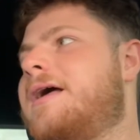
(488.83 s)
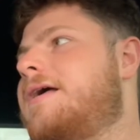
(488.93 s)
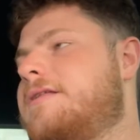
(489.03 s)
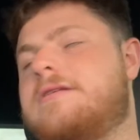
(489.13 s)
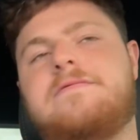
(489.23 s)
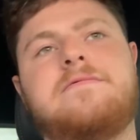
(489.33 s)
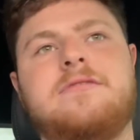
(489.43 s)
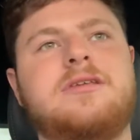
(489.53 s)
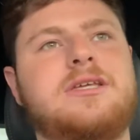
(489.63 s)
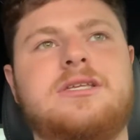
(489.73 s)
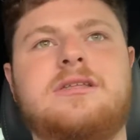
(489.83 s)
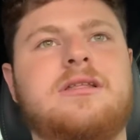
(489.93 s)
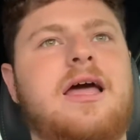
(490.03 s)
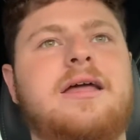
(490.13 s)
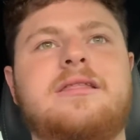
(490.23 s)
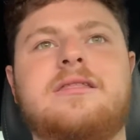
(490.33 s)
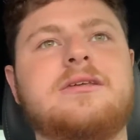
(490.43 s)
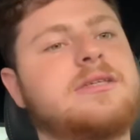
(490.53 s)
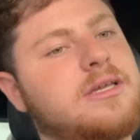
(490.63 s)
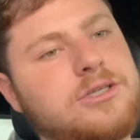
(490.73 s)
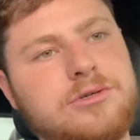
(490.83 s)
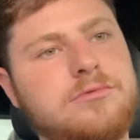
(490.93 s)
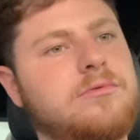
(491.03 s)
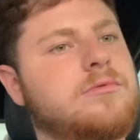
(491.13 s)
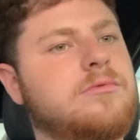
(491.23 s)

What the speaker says: this engine